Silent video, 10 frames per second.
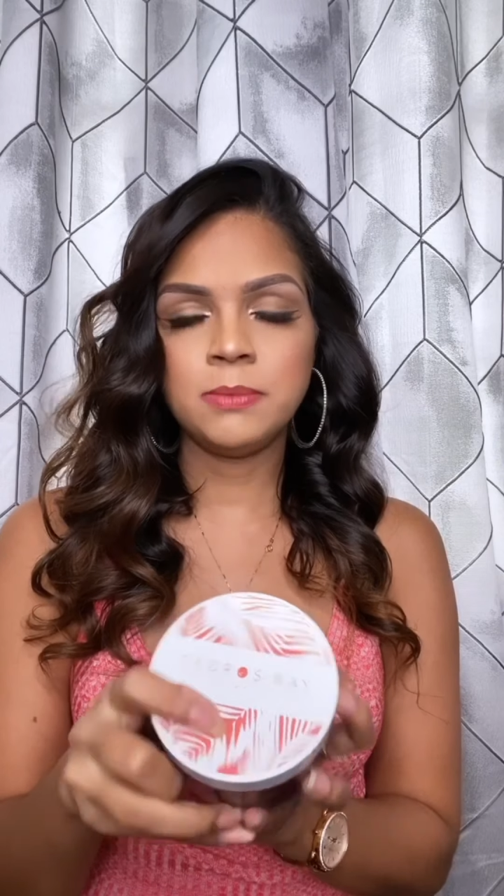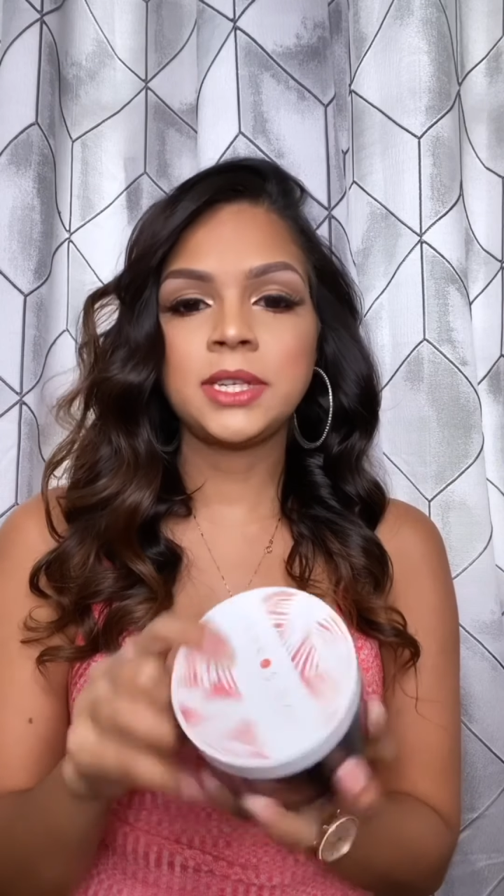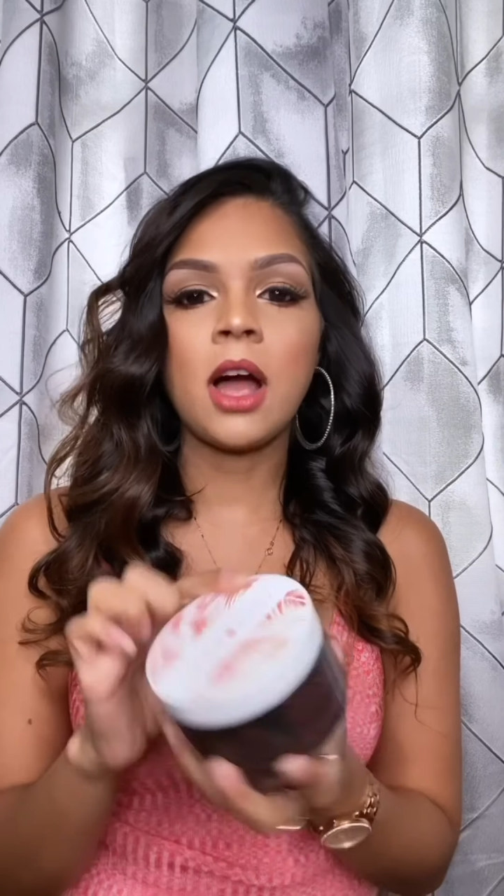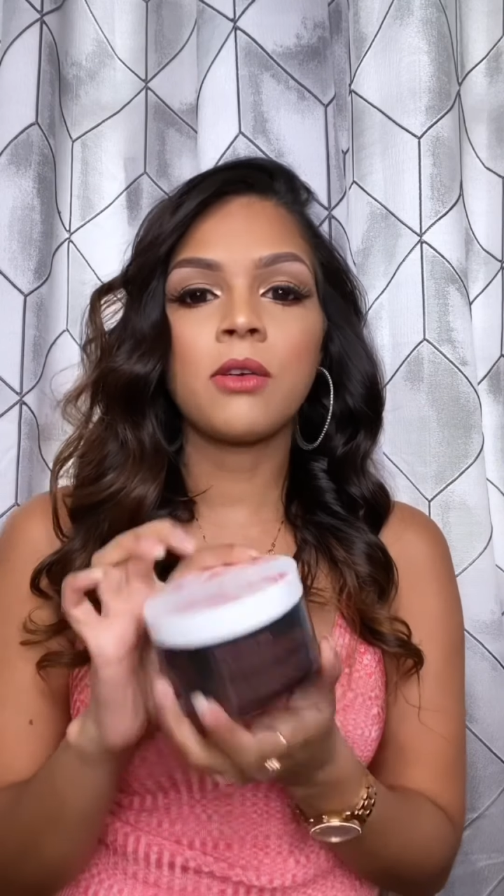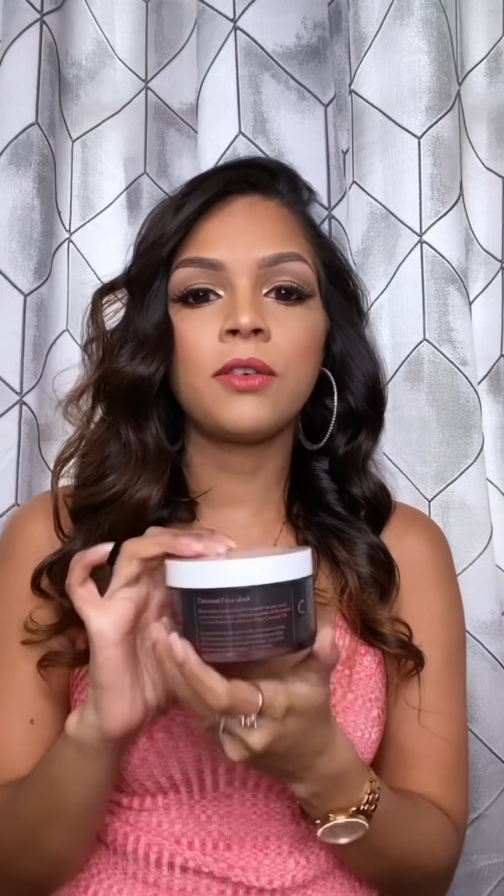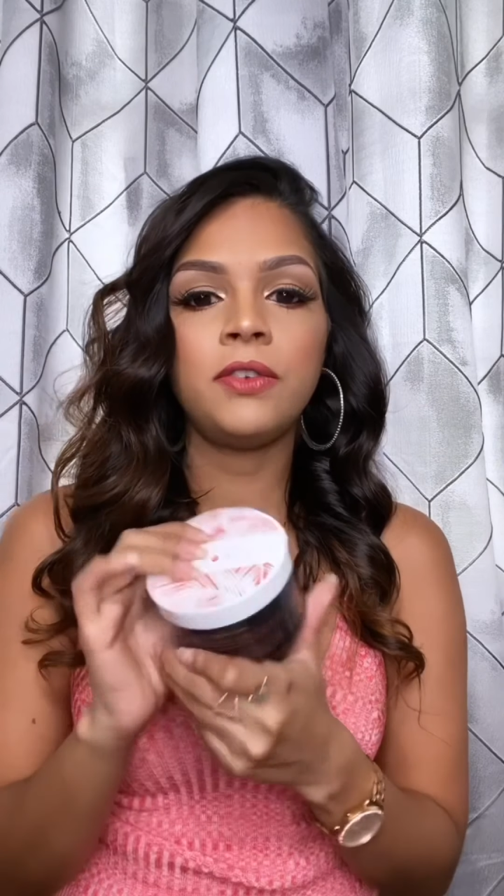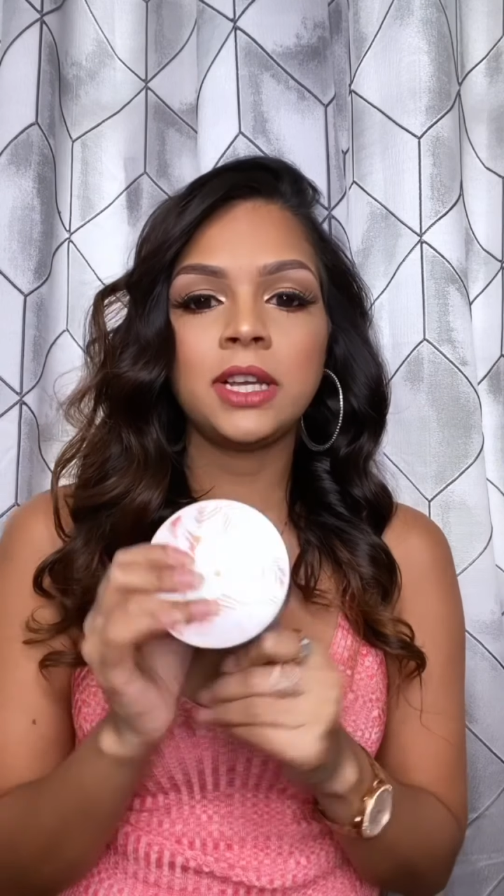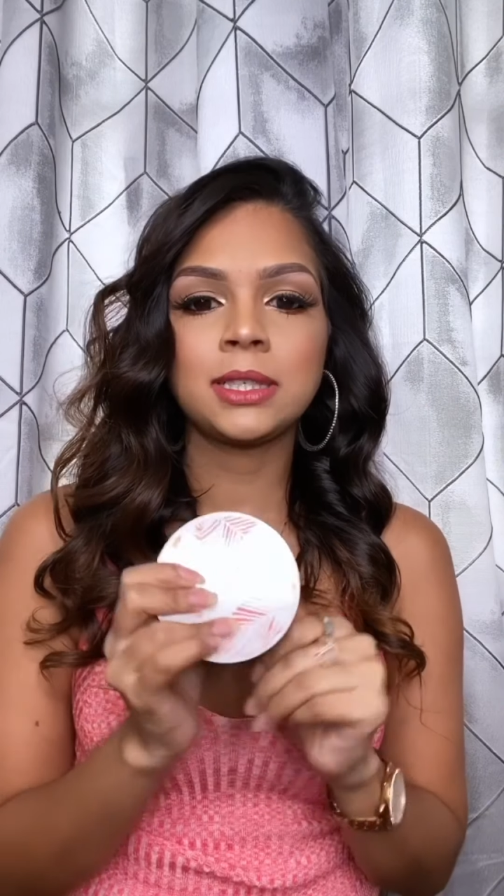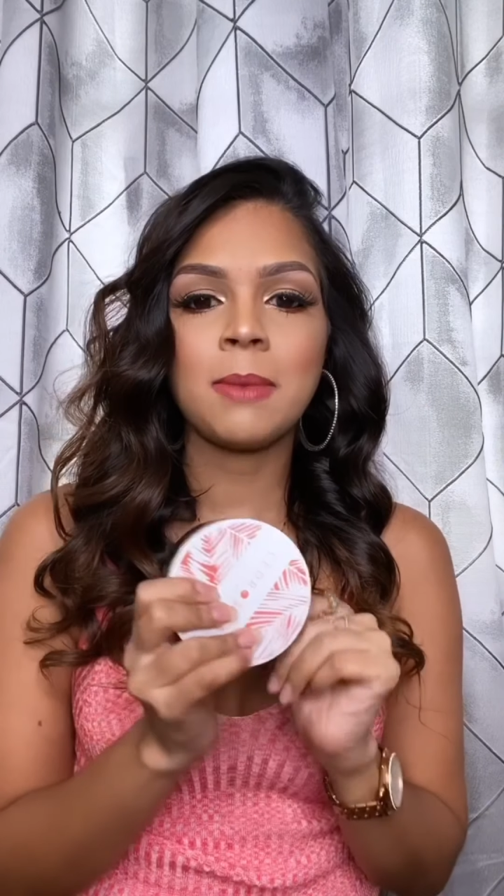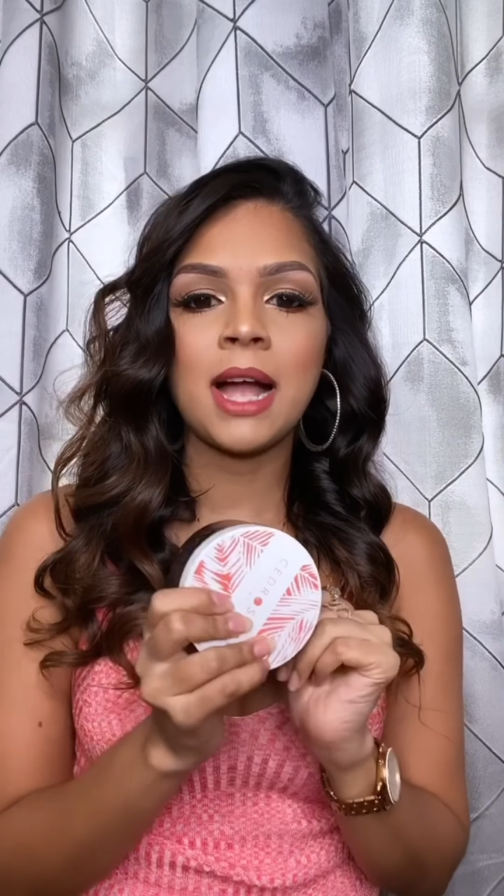charcoal
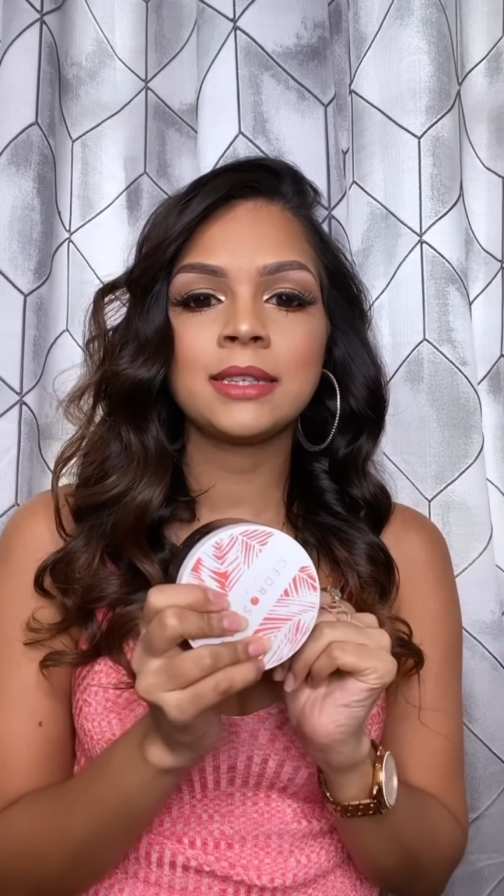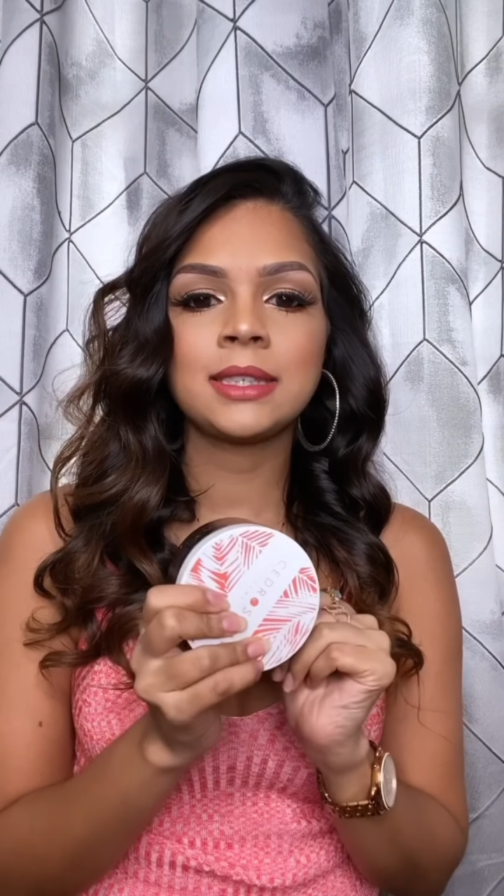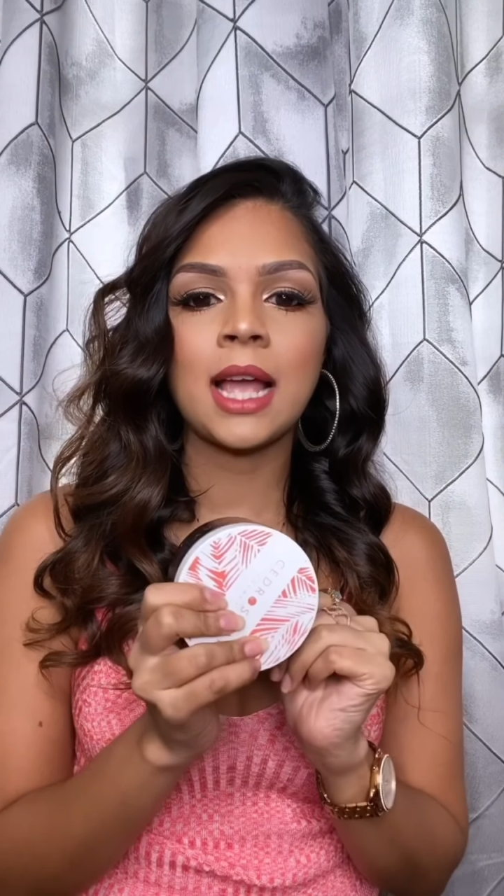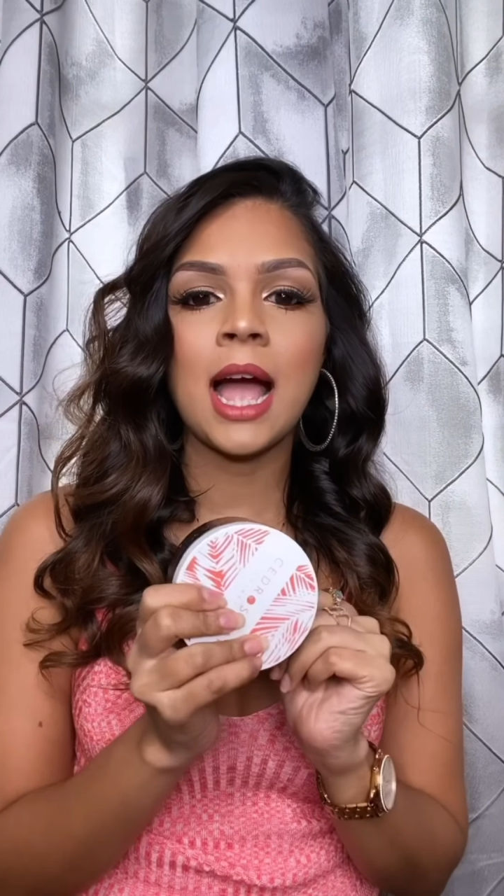face mask.